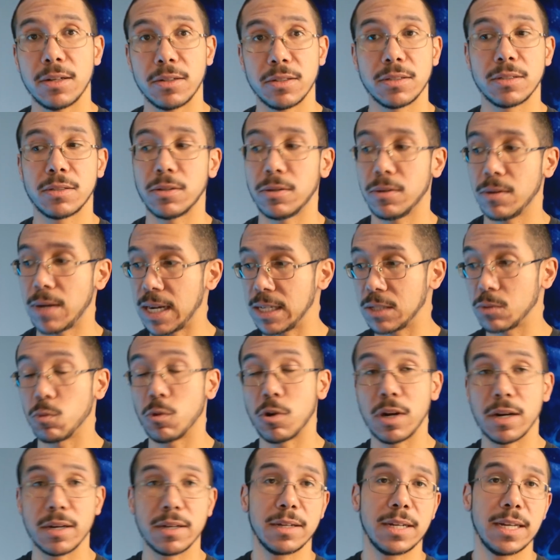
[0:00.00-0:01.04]
So as
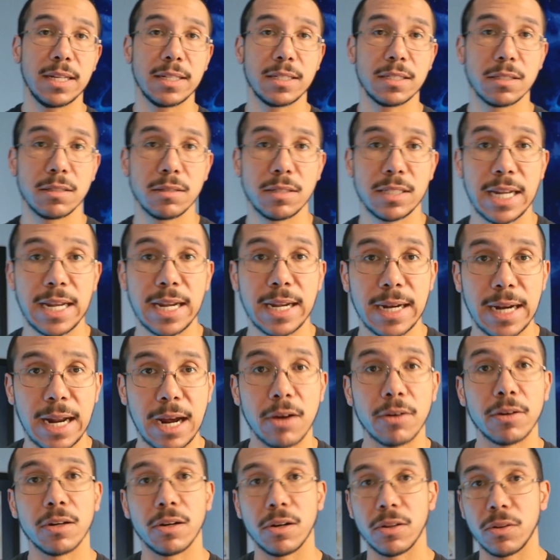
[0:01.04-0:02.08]
one gets taken
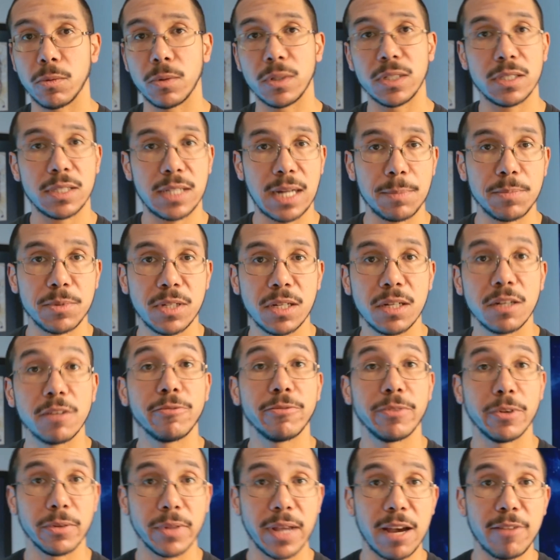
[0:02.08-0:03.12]
out, another one steps in to
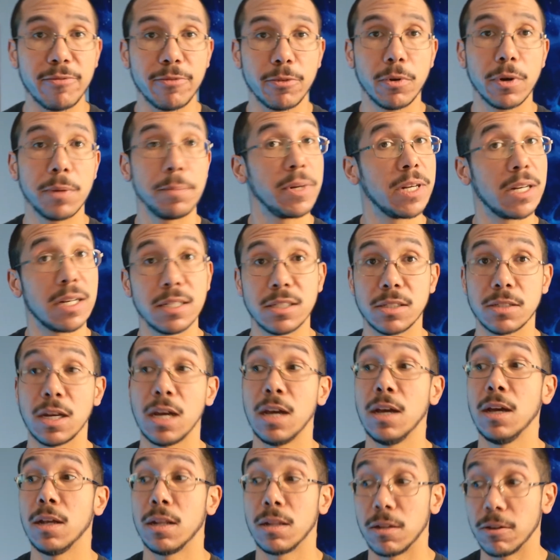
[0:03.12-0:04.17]
fill that void because
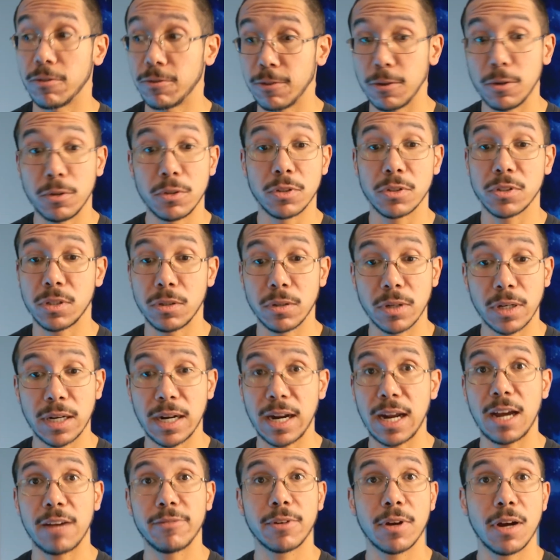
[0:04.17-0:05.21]
The foods are still going to
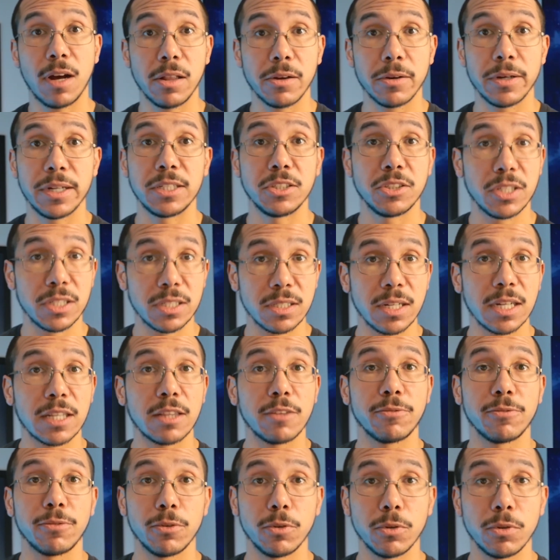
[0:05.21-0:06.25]
have coloring, just like the
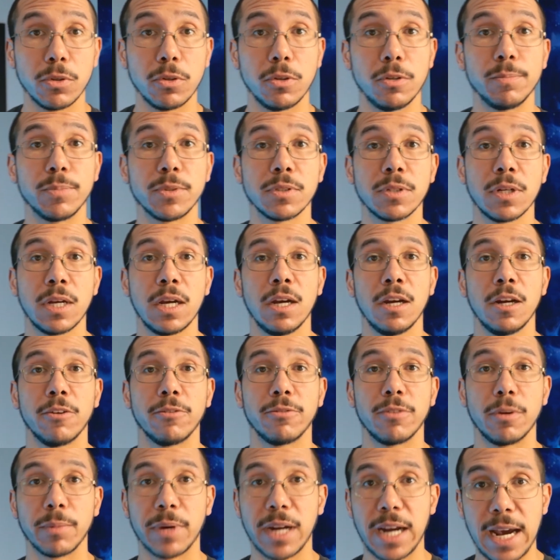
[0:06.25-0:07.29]
Fruit Loops
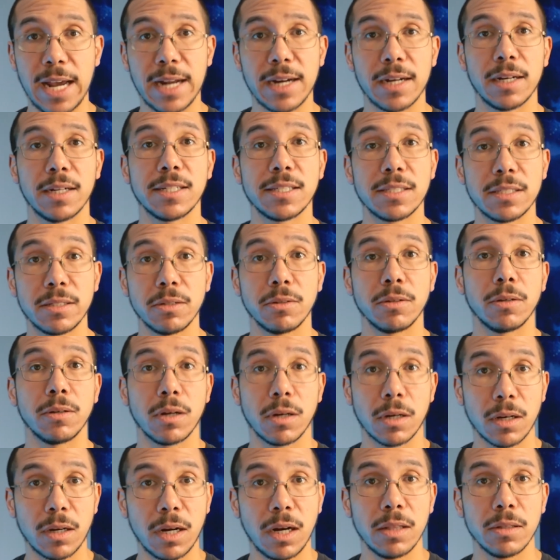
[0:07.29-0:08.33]
from Canada still
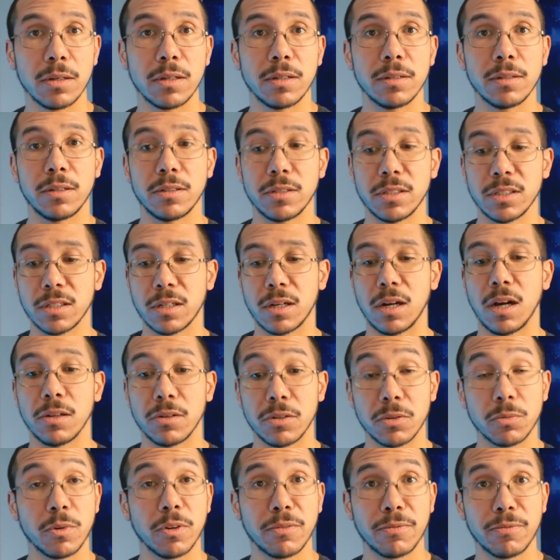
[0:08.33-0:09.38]
are colored. They're just
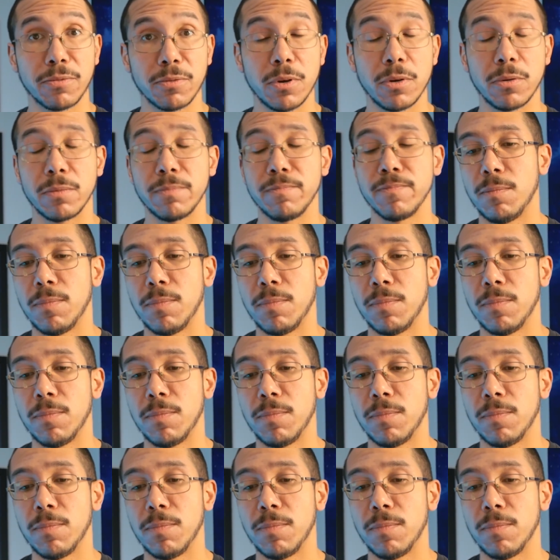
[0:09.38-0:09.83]
colored with fruit.